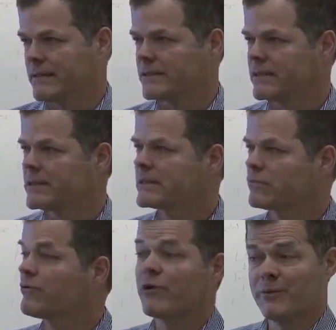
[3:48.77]
So this is,
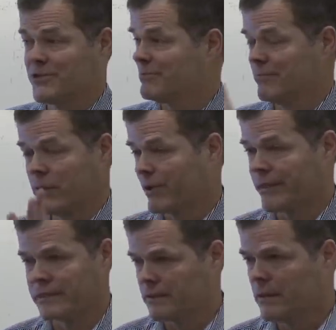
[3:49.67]
we're very much
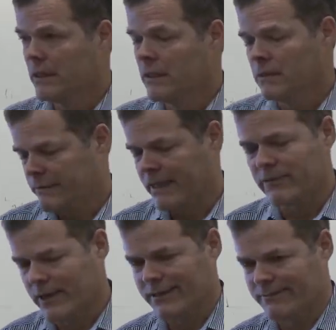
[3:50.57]
oriented, we
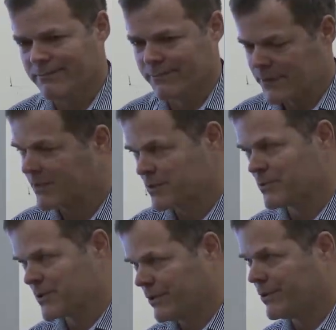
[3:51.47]
have a lot of
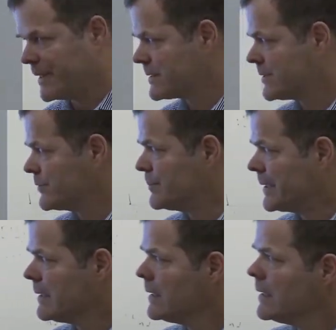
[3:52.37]
customers in the U S too,
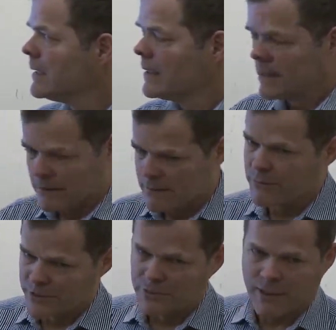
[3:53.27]
but
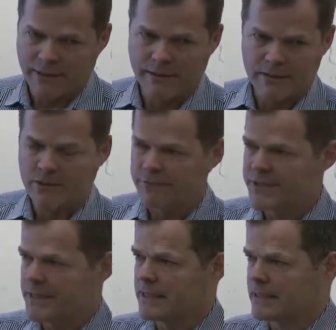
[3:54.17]
we do a lot of things
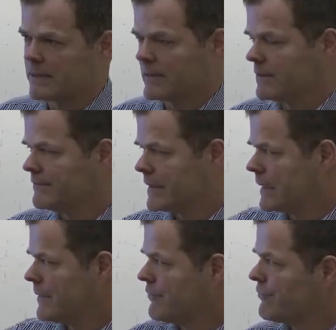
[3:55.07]
overseas still. I lived in
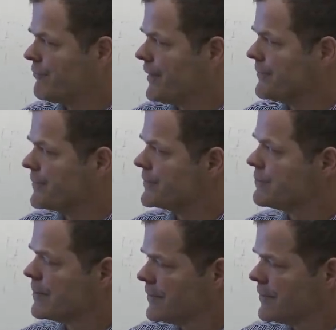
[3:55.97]
Kenya for five years.